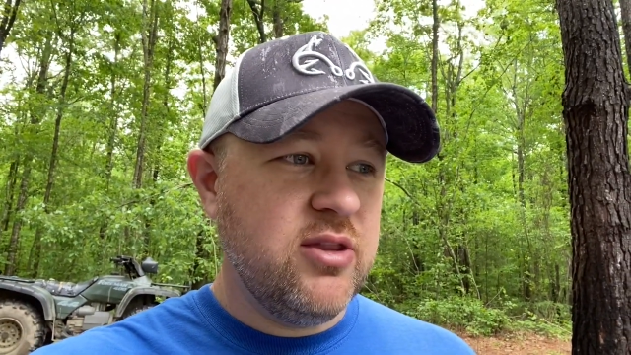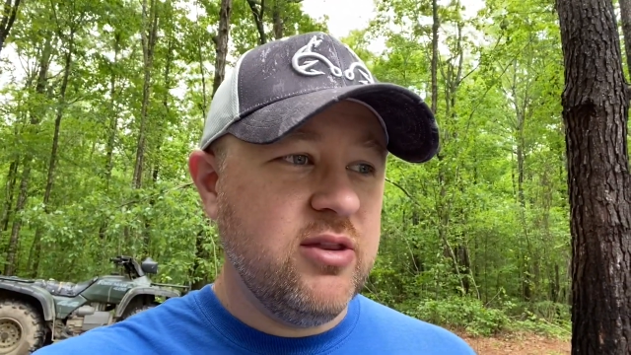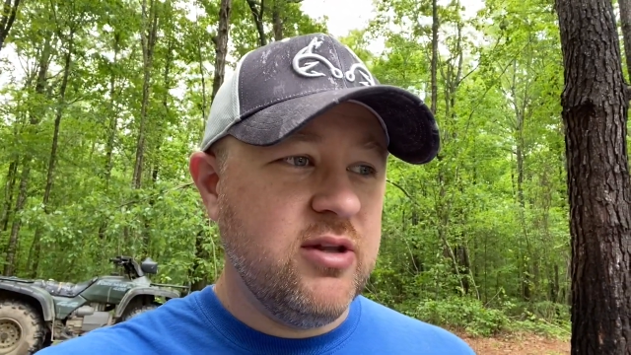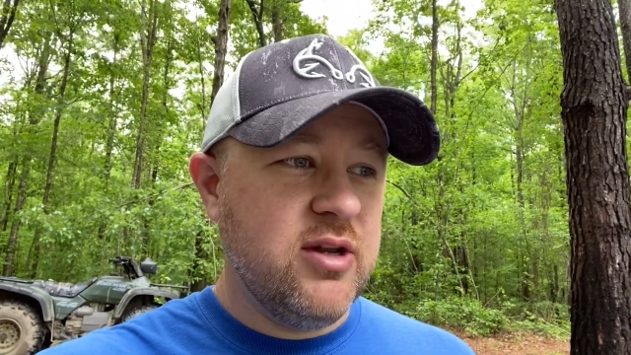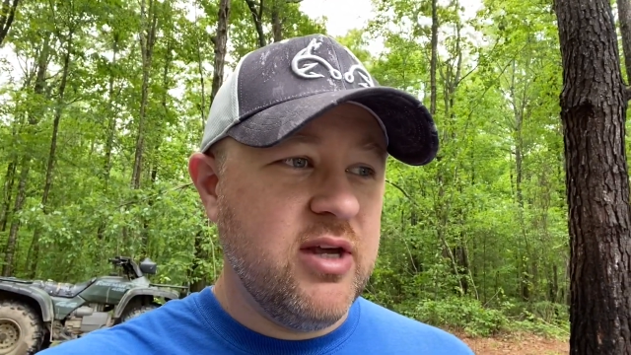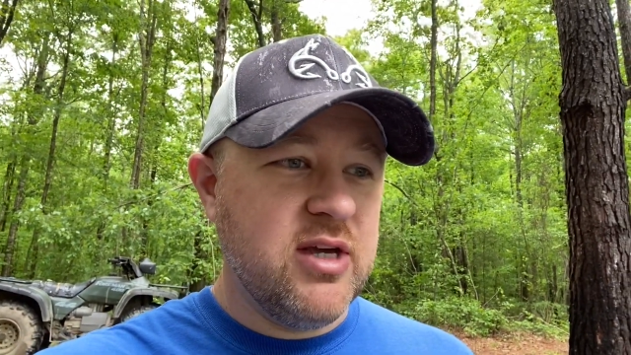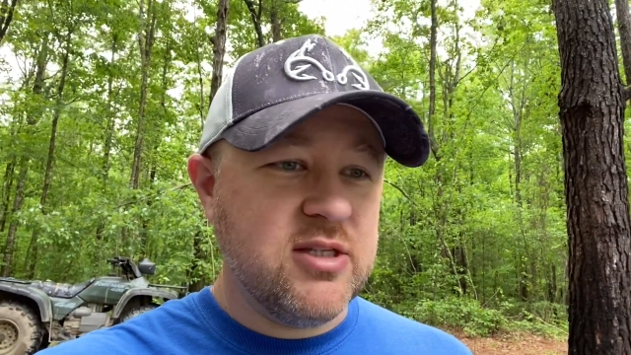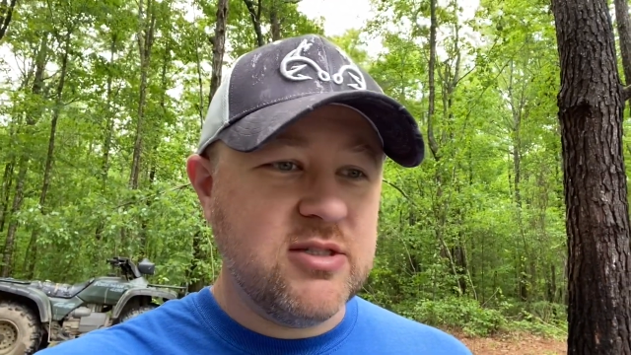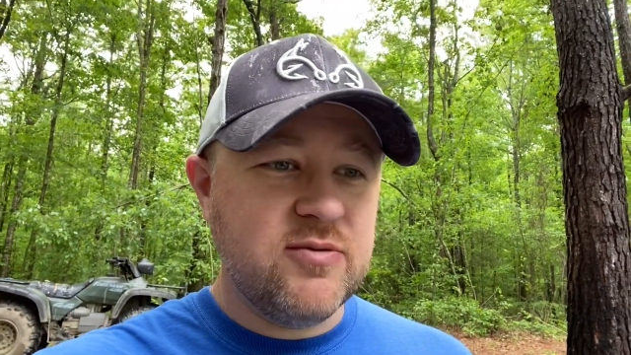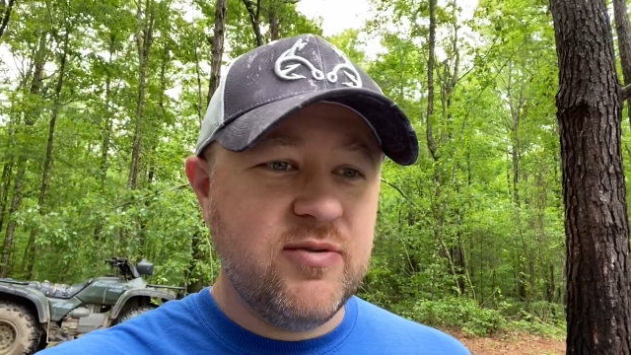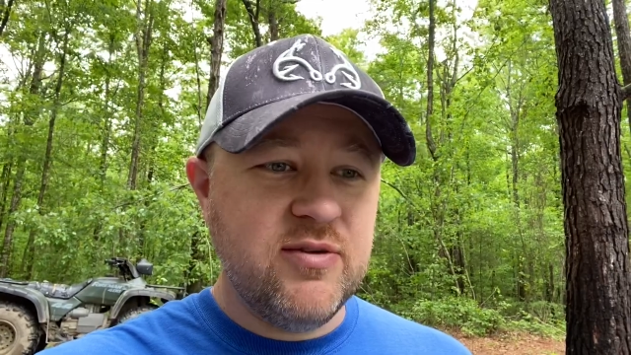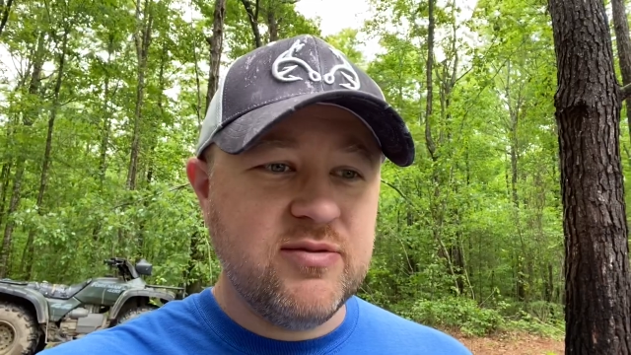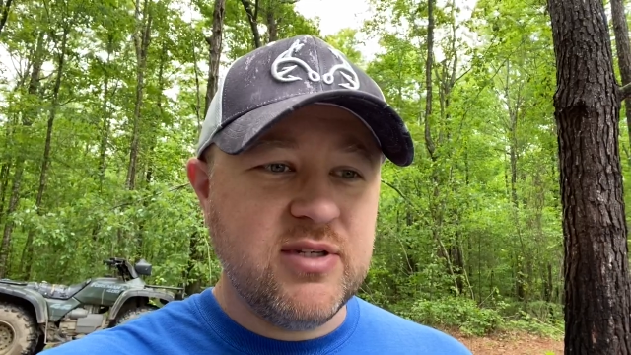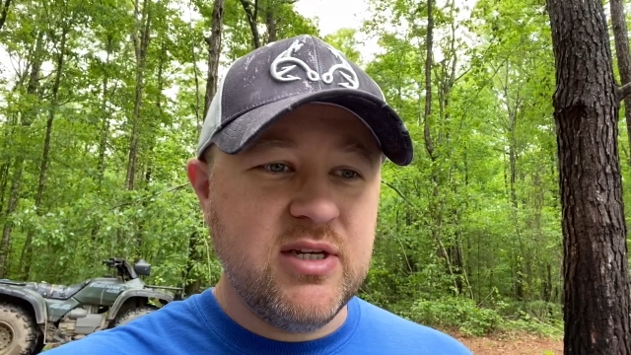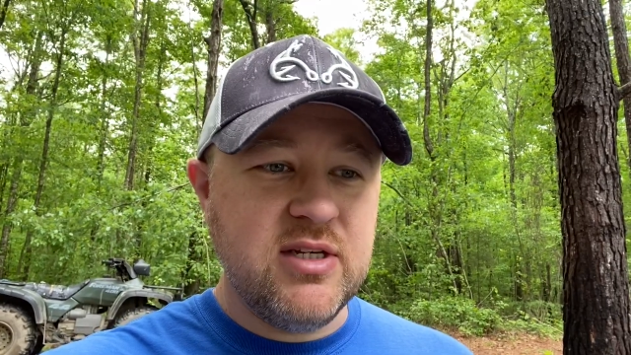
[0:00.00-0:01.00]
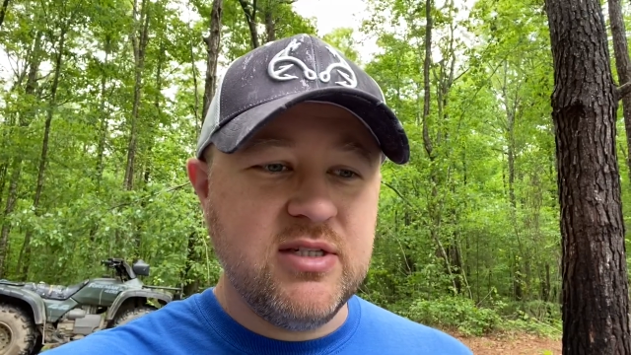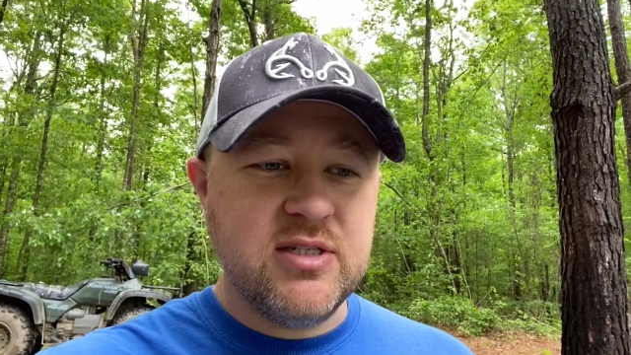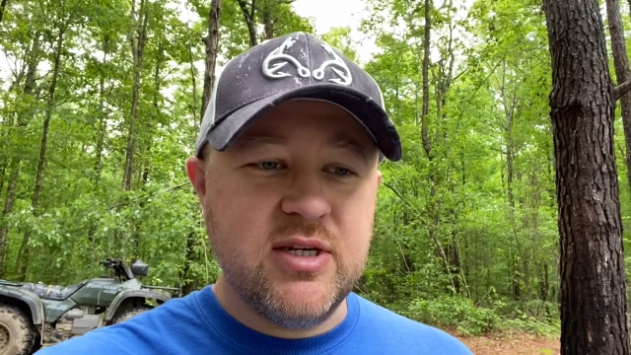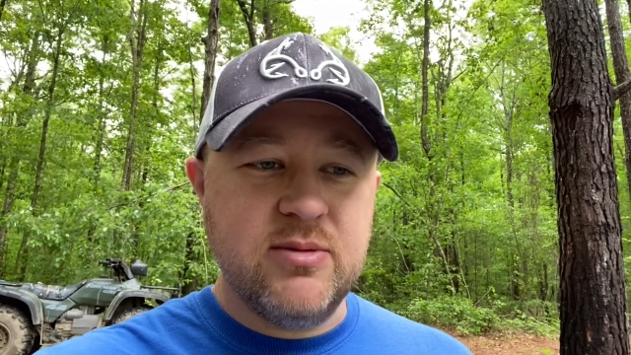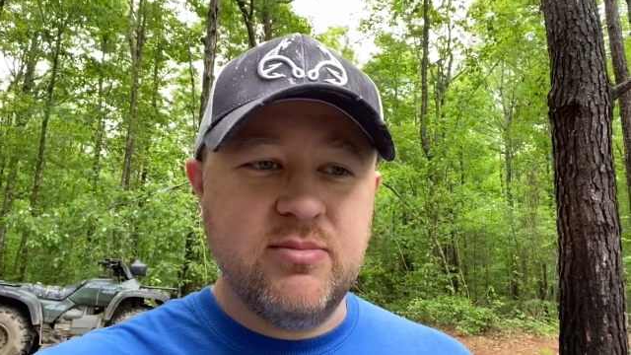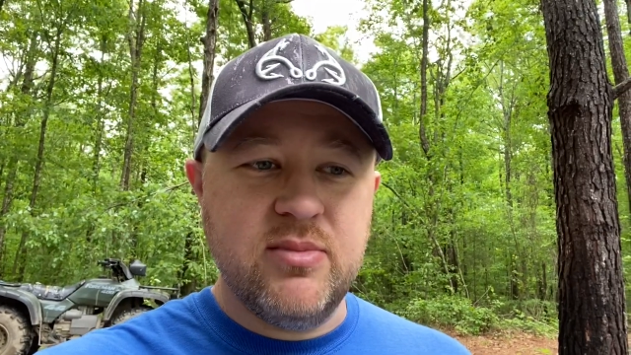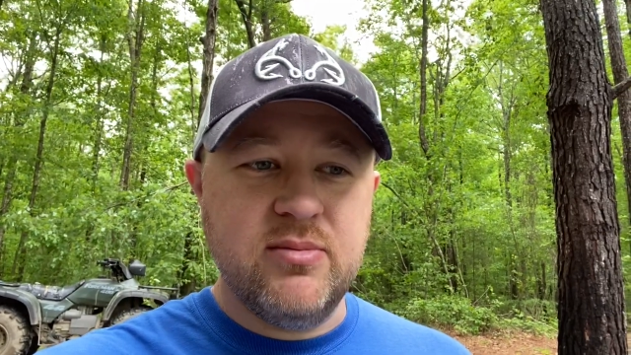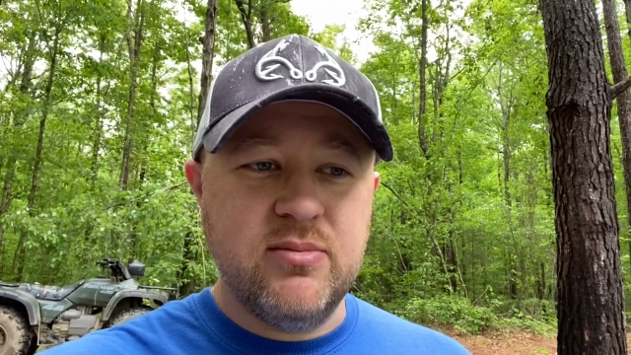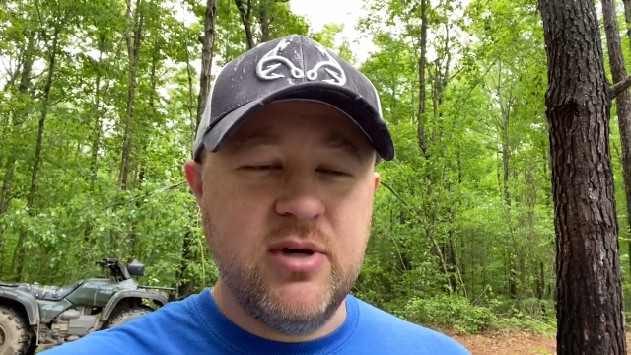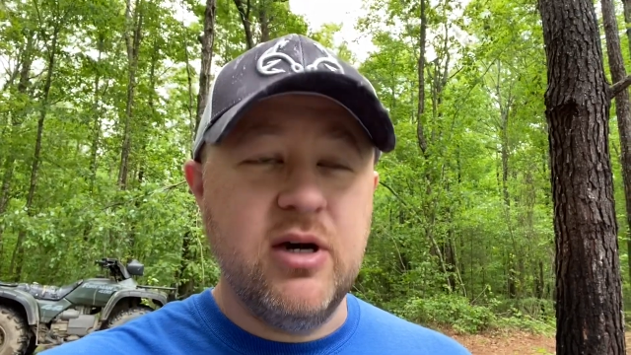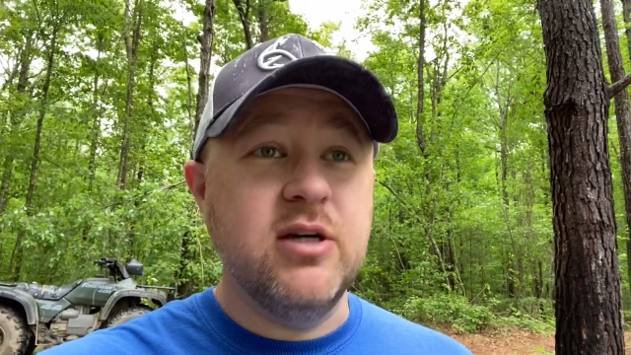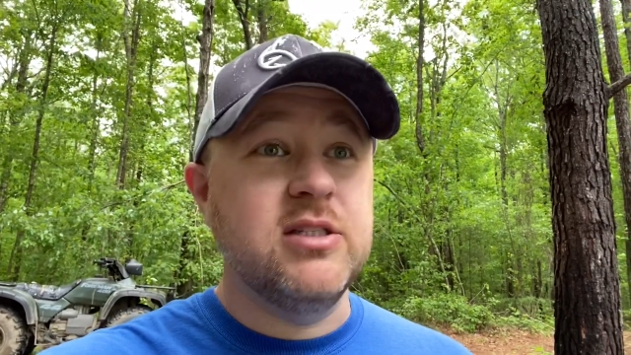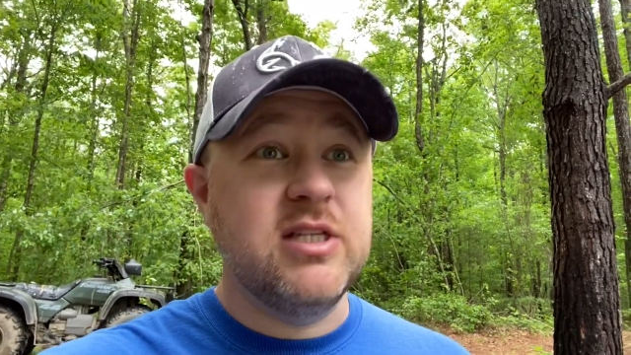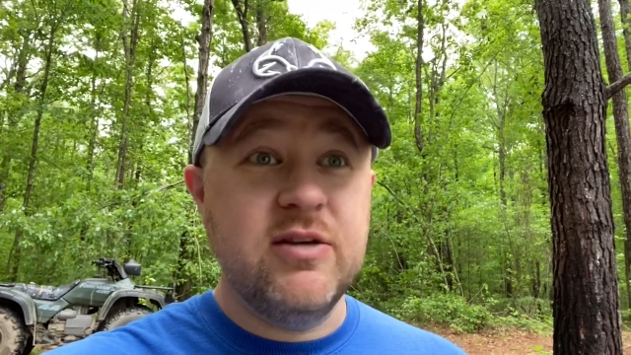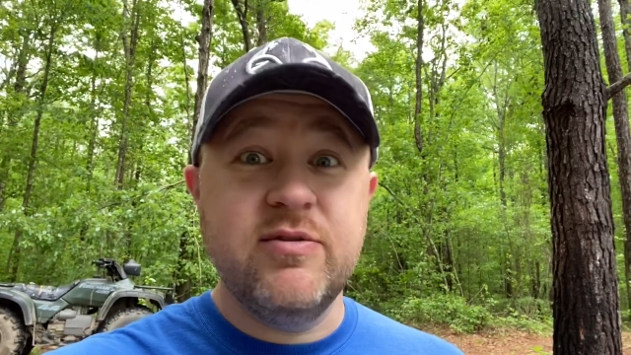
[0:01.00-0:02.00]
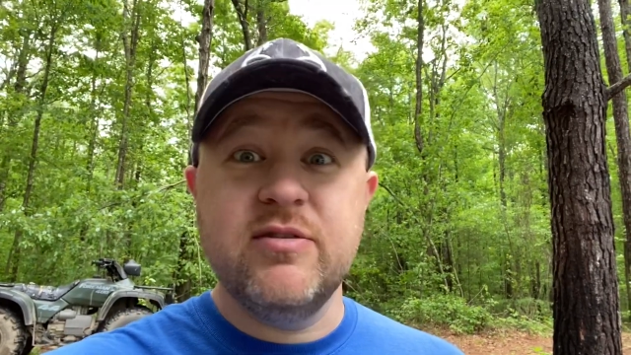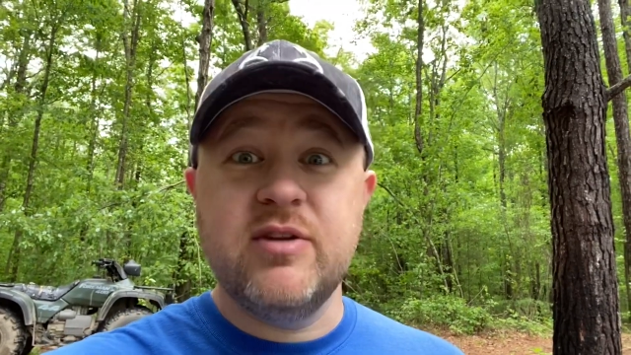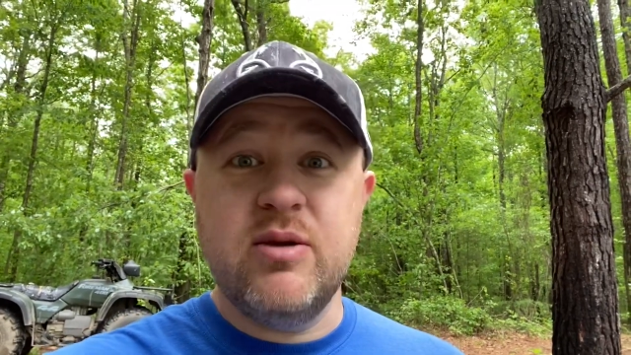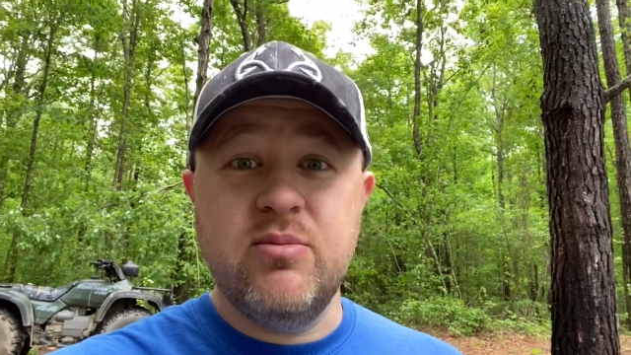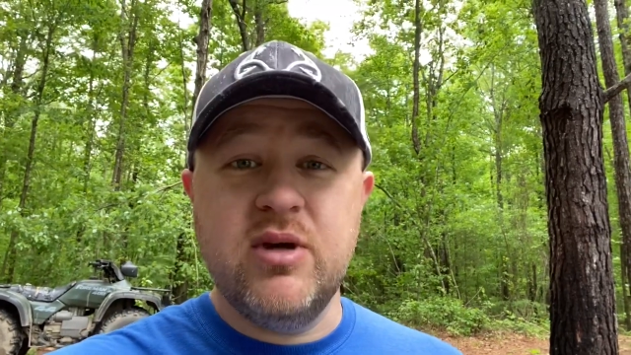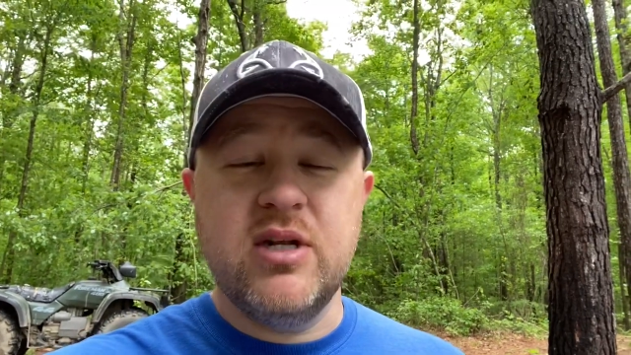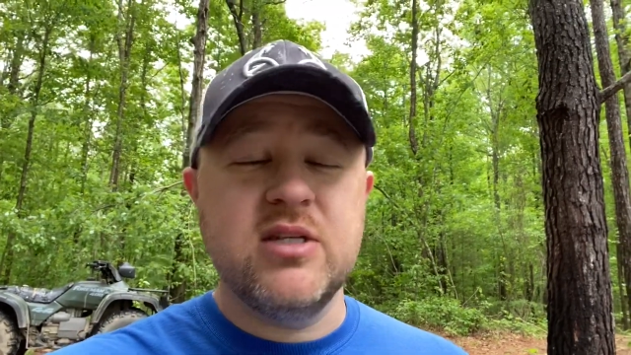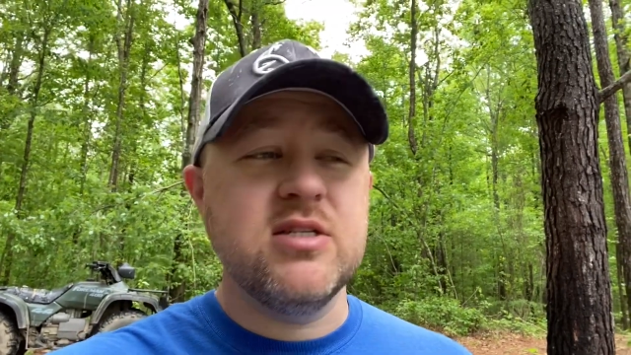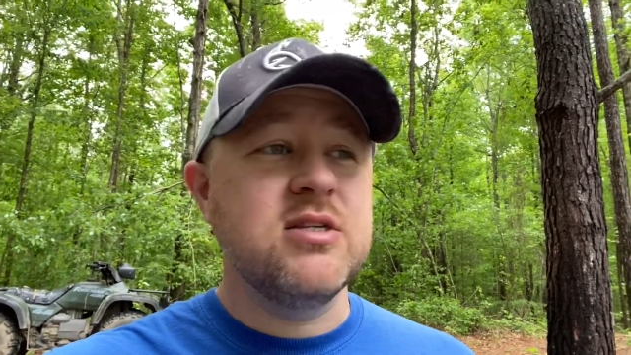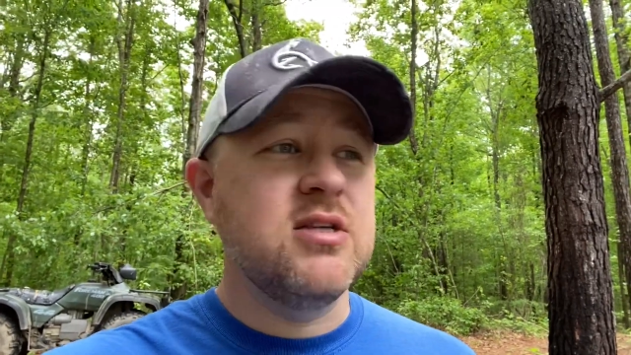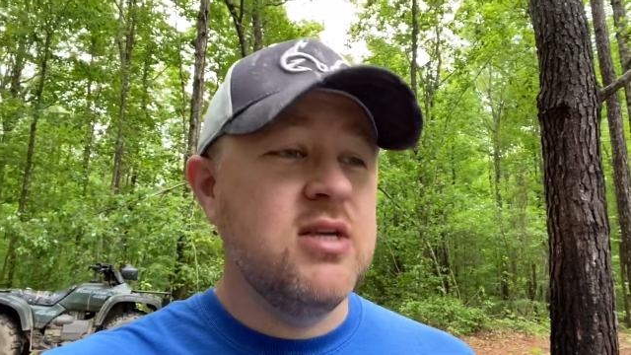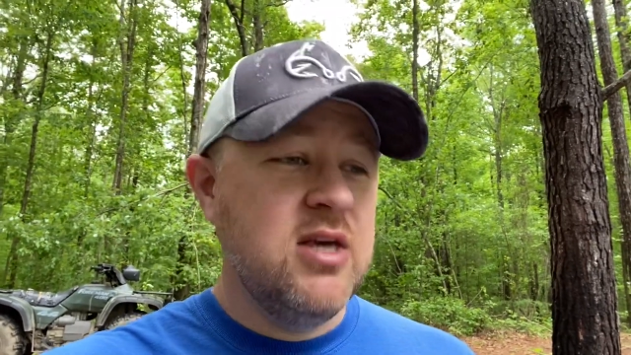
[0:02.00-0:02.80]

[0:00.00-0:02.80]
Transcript: the next 10-15 minutes,